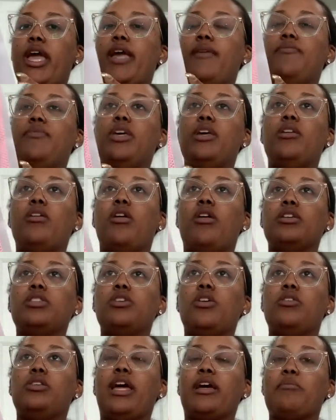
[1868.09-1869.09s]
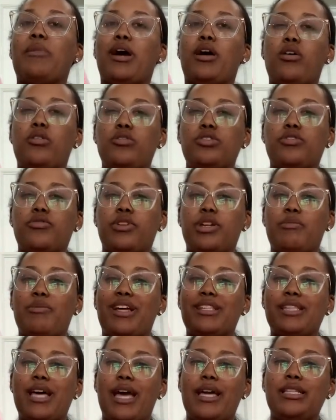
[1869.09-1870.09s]
And then also like my hosiery,
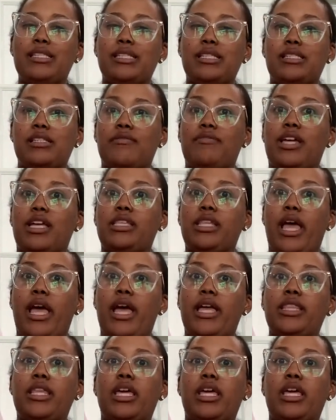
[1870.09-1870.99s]
my tights and stuff like that,